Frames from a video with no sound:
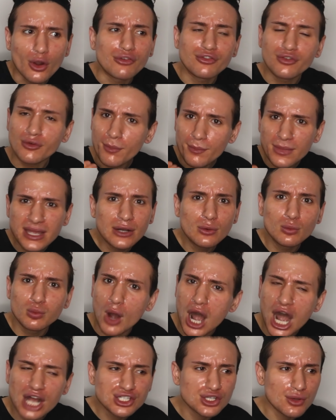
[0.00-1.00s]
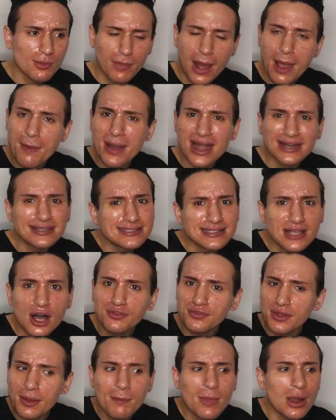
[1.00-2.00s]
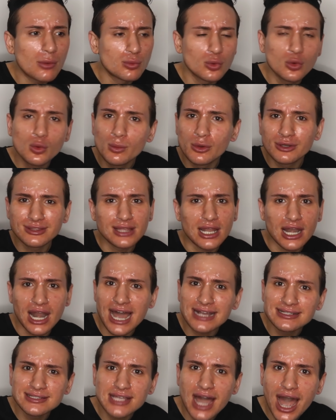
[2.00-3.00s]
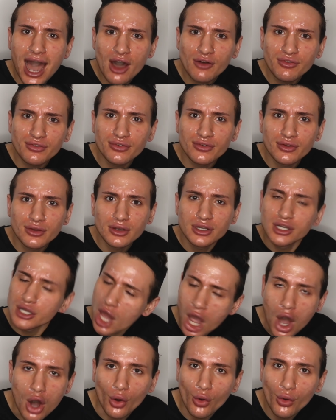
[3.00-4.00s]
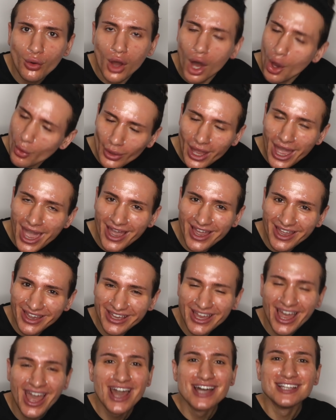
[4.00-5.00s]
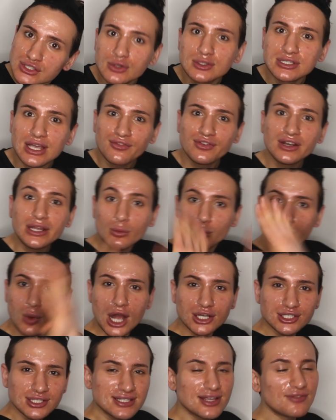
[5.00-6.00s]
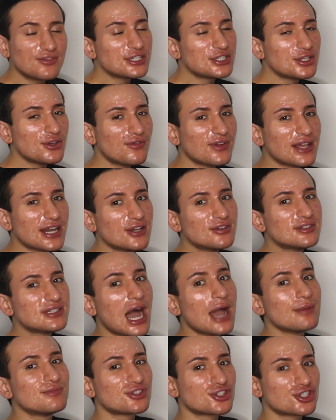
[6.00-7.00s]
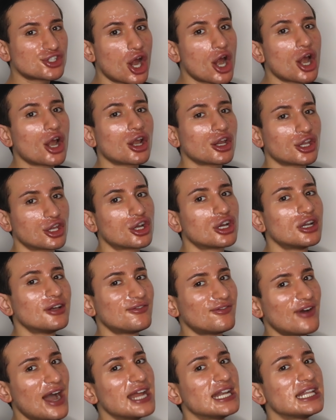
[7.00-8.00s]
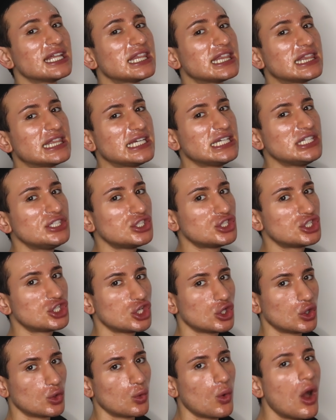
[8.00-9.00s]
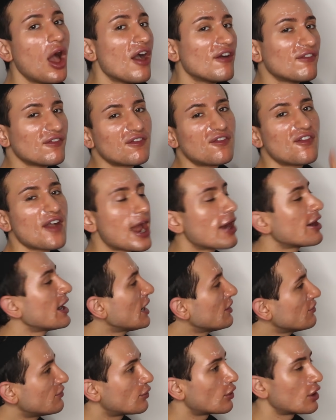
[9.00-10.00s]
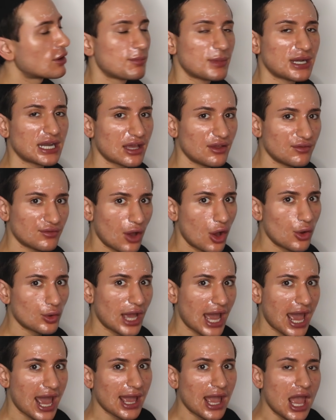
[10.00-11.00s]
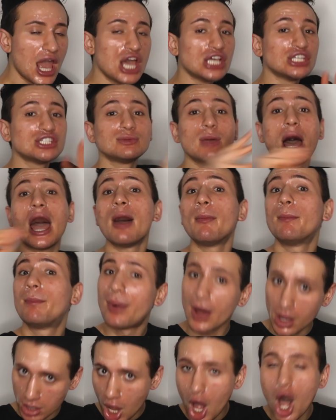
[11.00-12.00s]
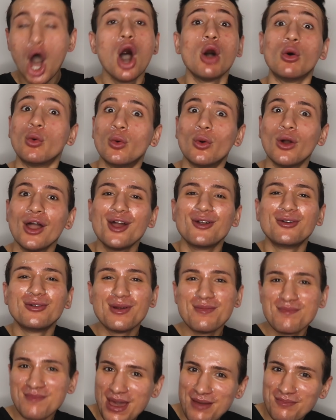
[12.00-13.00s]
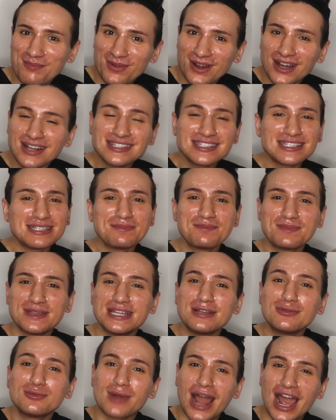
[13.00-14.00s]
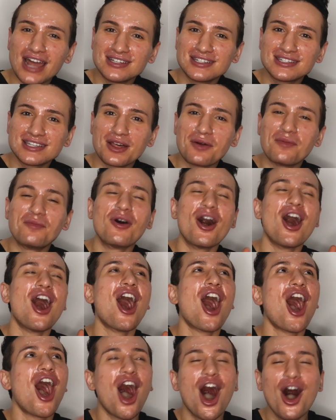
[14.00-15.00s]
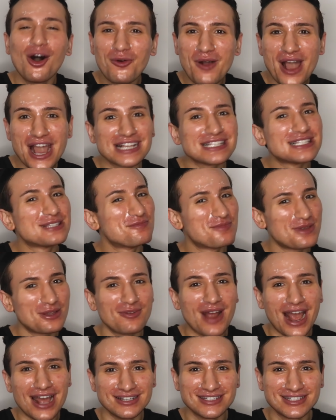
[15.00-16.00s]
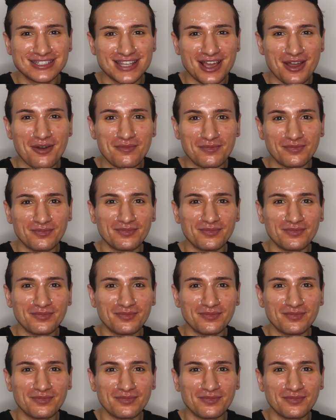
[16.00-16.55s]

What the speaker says: For me to watch by myself in my room with the lights off? No, okay? So definitely watch these other two videos. I'm sure you're gonna find these two very informative, okay? But oh, remember to be random. Always be random.